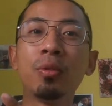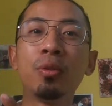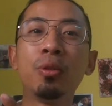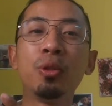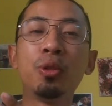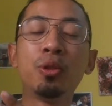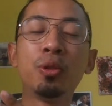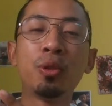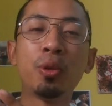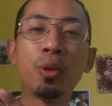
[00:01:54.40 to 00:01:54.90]

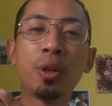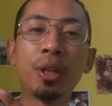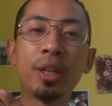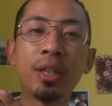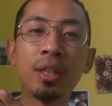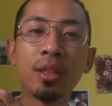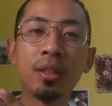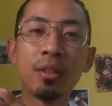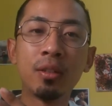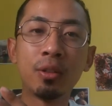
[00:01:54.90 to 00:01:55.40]
could
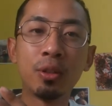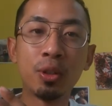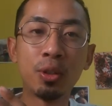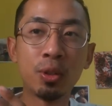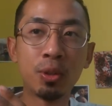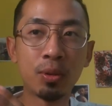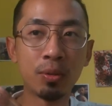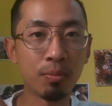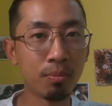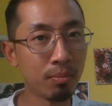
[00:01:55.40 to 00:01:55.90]
join
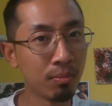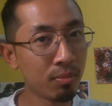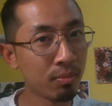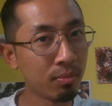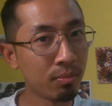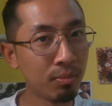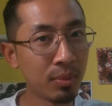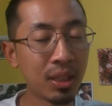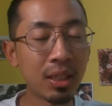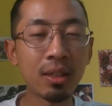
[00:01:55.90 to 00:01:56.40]

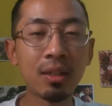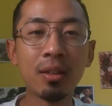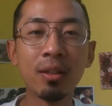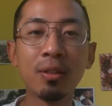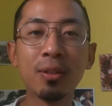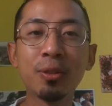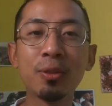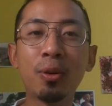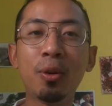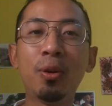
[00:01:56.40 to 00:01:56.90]

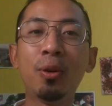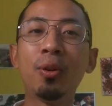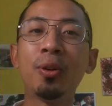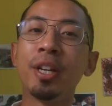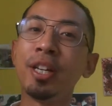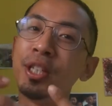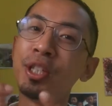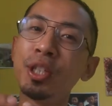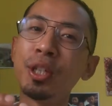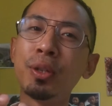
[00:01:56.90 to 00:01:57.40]
medicals
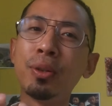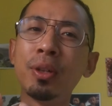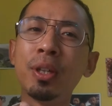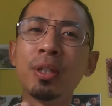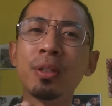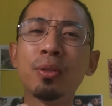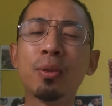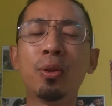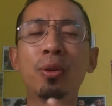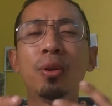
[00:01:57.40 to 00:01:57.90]
or
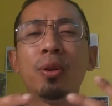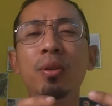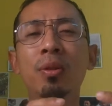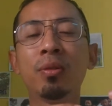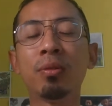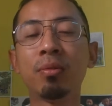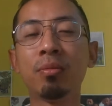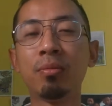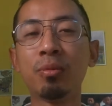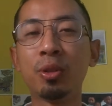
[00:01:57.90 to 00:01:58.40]
engineering,
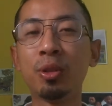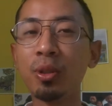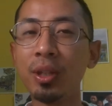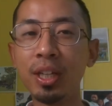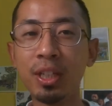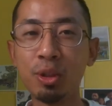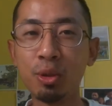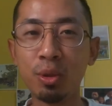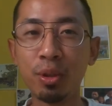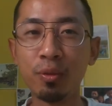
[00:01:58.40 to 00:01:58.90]
or should
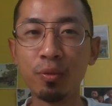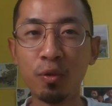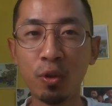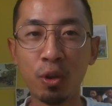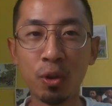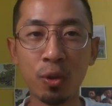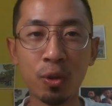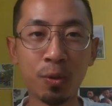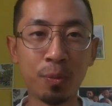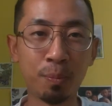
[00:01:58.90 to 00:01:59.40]
I join
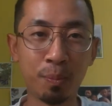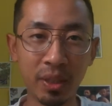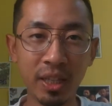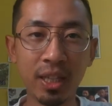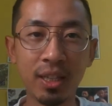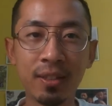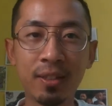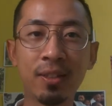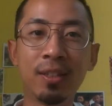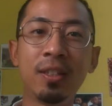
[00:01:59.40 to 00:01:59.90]
for
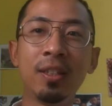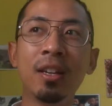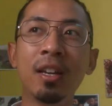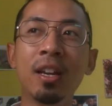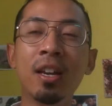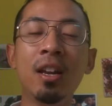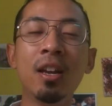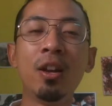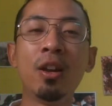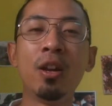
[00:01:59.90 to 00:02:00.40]
BSc.
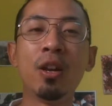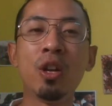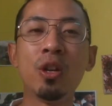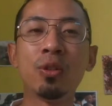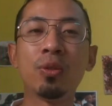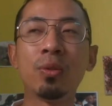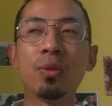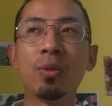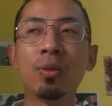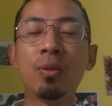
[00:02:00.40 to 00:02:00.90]

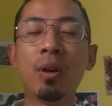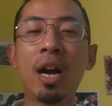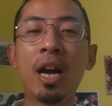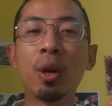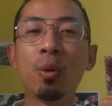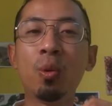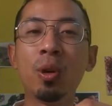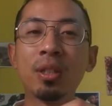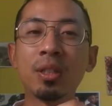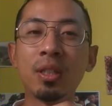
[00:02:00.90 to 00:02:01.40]
So
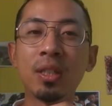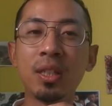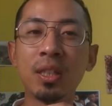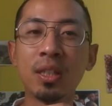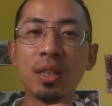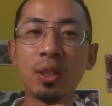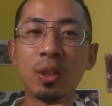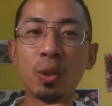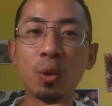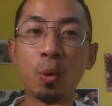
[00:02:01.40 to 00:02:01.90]
I was
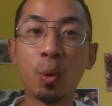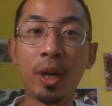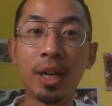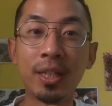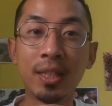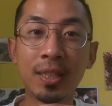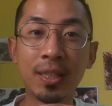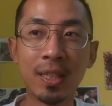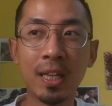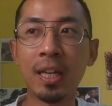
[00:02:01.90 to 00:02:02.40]
in
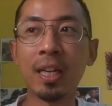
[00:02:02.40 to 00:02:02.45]
quite